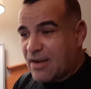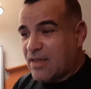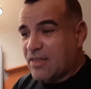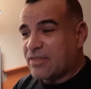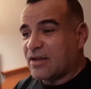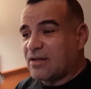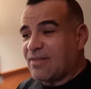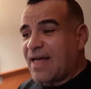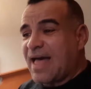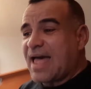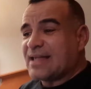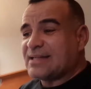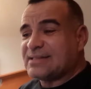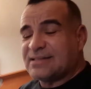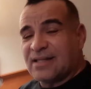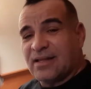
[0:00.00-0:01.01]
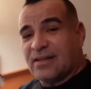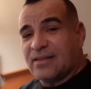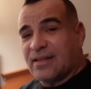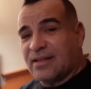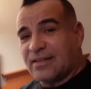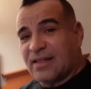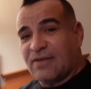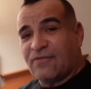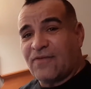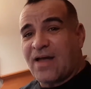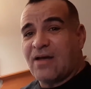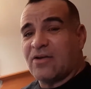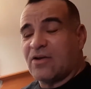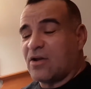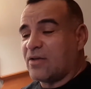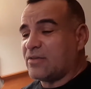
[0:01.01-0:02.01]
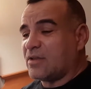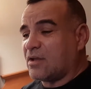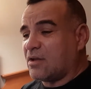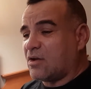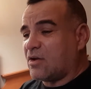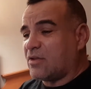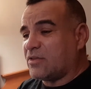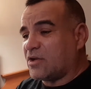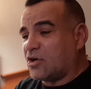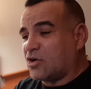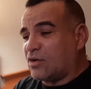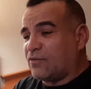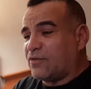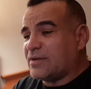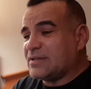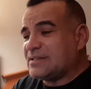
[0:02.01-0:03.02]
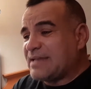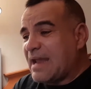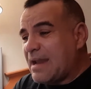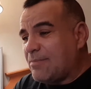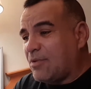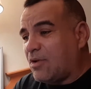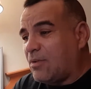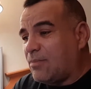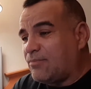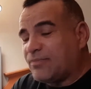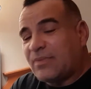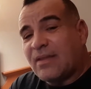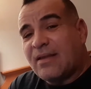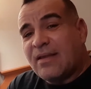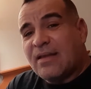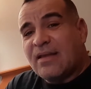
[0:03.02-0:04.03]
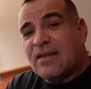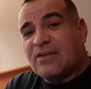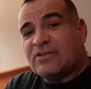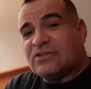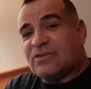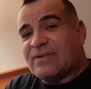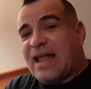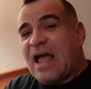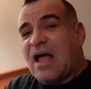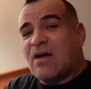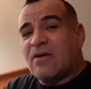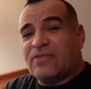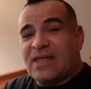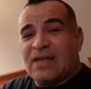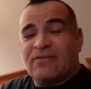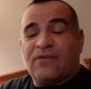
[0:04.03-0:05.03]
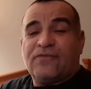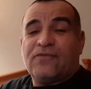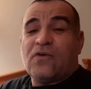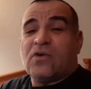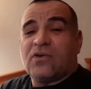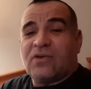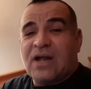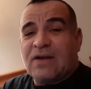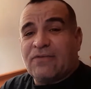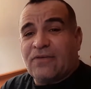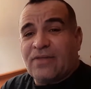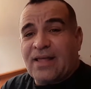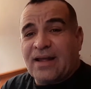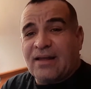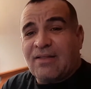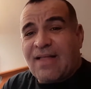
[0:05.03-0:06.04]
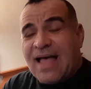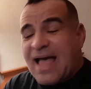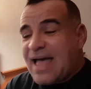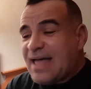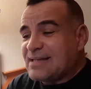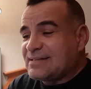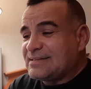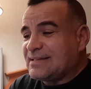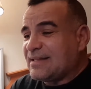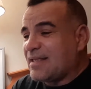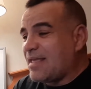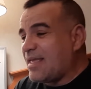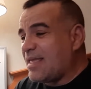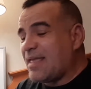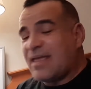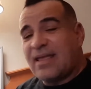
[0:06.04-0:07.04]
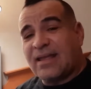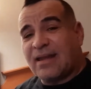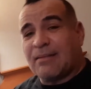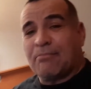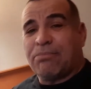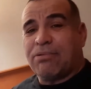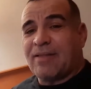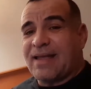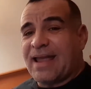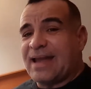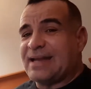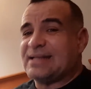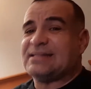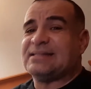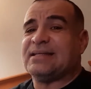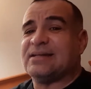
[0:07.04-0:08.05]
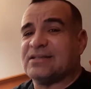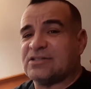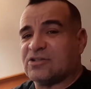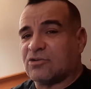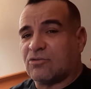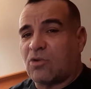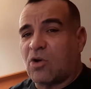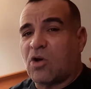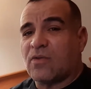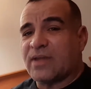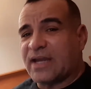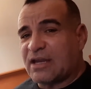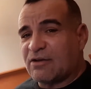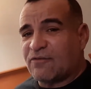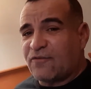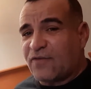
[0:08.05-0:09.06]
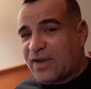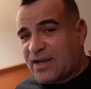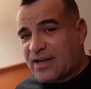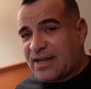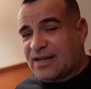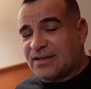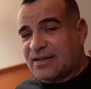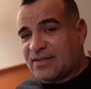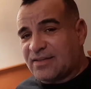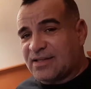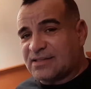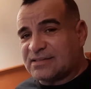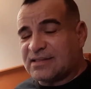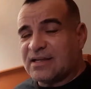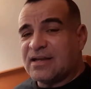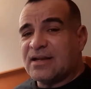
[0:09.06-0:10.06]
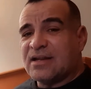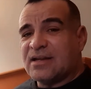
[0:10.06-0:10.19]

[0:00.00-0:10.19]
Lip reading: the glass that they found on the girlfriend's table. So now if they have a photograph of that glass, it can play any sinister role. They can fit it into this